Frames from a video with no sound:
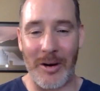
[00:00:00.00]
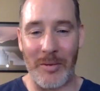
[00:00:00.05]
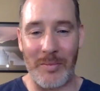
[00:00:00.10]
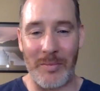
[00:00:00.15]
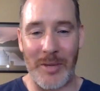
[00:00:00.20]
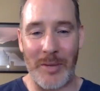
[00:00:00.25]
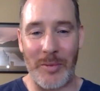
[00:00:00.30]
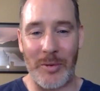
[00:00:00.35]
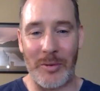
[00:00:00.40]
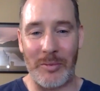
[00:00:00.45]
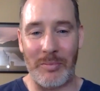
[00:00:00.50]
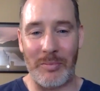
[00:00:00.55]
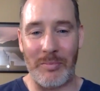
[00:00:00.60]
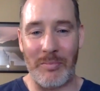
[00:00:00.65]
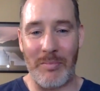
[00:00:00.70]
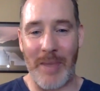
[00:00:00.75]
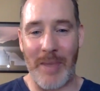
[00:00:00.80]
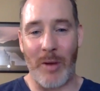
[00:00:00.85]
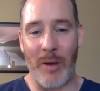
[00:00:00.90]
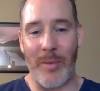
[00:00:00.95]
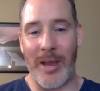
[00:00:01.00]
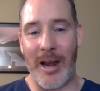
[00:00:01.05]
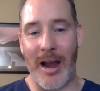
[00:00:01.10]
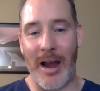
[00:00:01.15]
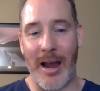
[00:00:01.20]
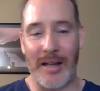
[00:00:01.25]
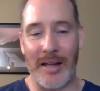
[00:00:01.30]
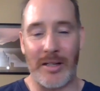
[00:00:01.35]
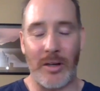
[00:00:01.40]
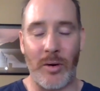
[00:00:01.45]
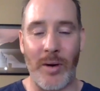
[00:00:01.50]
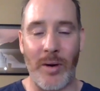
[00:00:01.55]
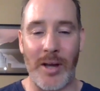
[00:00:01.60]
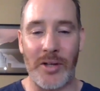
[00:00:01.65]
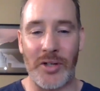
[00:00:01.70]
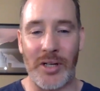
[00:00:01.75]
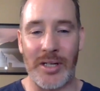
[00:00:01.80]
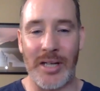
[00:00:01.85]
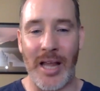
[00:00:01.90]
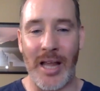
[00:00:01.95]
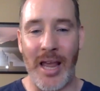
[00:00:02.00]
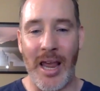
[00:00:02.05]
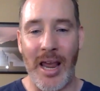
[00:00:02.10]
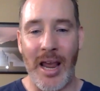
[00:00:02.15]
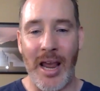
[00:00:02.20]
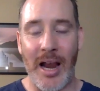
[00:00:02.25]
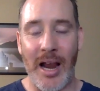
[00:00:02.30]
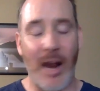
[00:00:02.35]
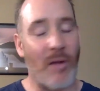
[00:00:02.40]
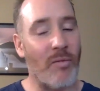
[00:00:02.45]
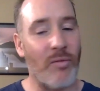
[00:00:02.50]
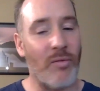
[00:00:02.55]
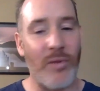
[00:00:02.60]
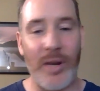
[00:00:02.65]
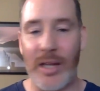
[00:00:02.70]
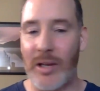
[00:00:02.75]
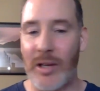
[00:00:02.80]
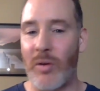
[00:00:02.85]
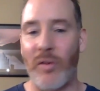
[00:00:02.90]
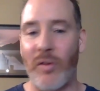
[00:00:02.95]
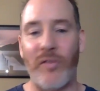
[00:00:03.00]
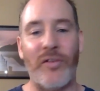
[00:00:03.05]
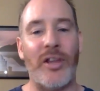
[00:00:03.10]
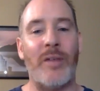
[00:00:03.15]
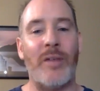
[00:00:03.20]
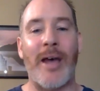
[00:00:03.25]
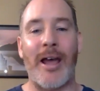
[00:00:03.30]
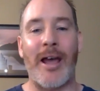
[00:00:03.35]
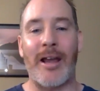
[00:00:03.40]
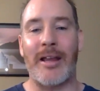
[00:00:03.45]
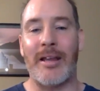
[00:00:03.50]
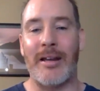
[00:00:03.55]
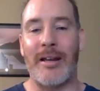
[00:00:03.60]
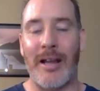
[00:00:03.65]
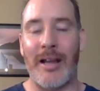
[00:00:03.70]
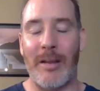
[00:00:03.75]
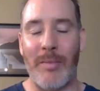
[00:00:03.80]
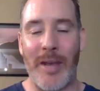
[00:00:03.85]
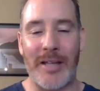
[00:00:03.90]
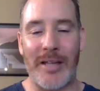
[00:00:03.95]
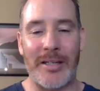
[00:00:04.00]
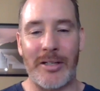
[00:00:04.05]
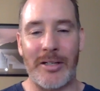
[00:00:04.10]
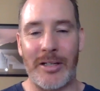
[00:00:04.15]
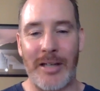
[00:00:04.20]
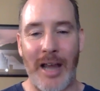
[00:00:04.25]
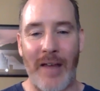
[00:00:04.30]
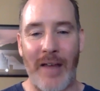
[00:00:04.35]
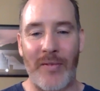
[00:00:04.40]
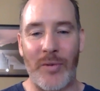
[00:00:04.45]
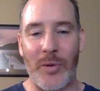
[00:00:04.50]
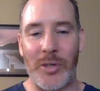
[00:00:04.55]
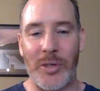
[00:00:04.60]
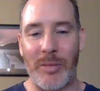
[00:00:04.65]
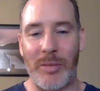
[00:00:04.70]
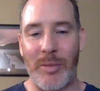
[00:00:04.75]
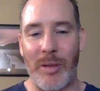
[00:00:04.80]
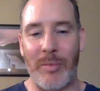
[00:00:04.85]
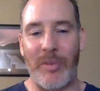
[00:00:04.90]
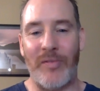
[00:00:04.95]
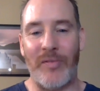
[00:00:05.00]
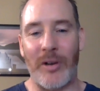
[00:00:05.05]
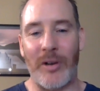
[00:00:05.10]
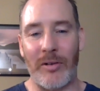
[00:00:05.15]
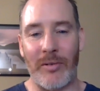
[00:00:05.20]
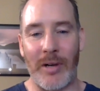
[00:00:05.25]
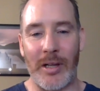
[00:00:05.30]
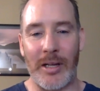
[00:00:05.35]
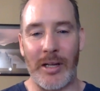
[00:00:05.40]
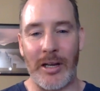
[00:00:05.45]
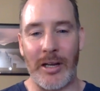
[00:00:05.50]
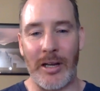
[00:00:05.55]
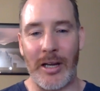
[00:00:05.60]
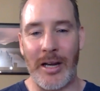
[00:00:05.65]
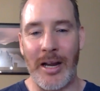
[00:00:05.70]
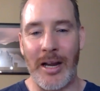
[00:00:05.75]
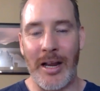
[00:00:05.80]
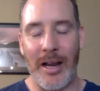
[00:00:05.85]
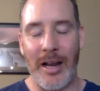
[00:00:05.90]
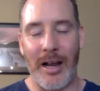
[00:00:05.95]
people may or may not ask you questions. I got really cool feedback and messages afterwards that made me feel really good.